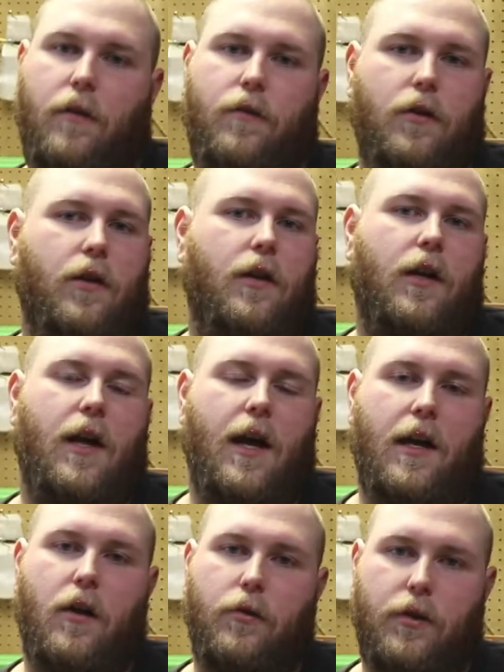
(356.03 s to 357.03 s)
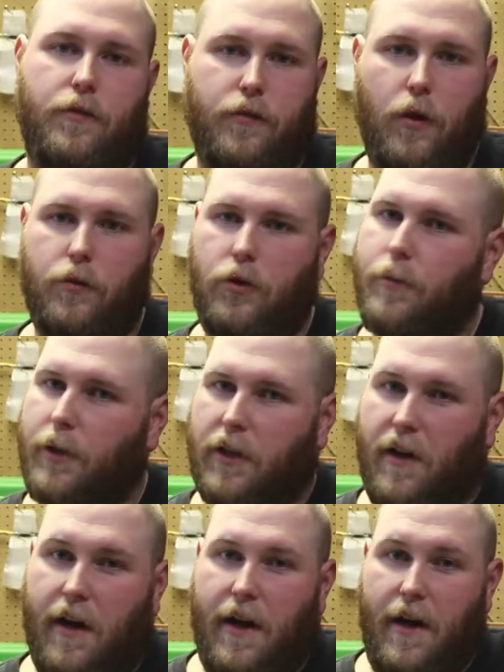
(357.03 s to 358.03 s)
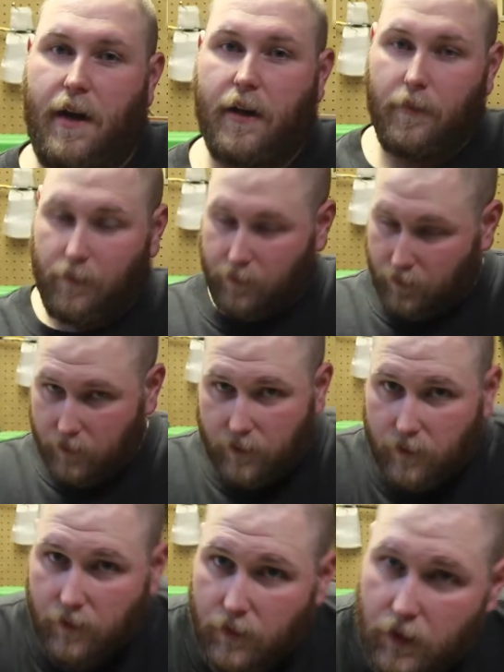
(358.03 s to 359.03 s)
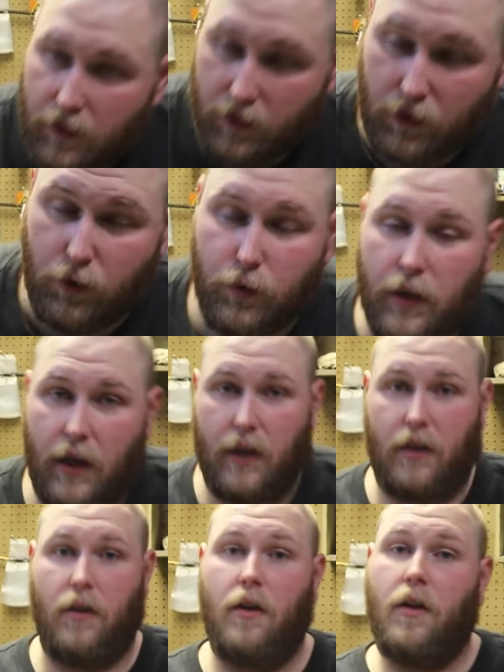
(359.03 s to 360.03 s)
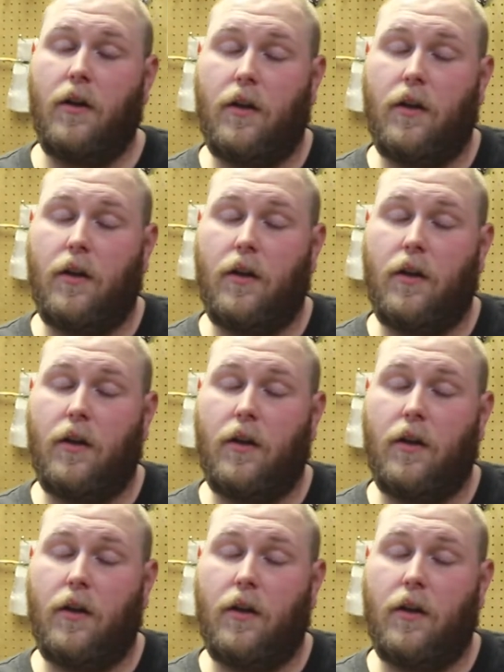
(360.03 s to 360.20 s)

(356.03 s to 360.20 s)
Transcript: If you're gonna head out in your float tube or your kayak, you can,